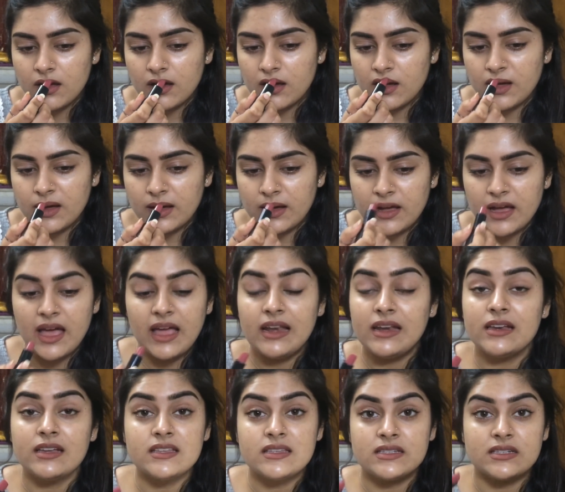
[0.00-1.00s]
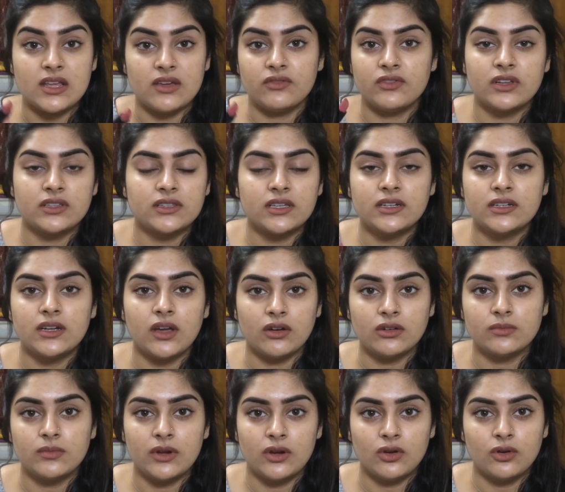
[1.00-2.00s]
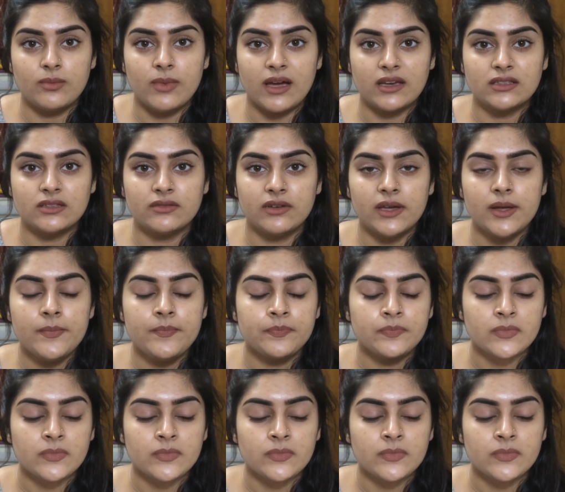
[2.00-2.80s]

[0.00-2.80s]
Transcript: I'll list everything down below, by the way,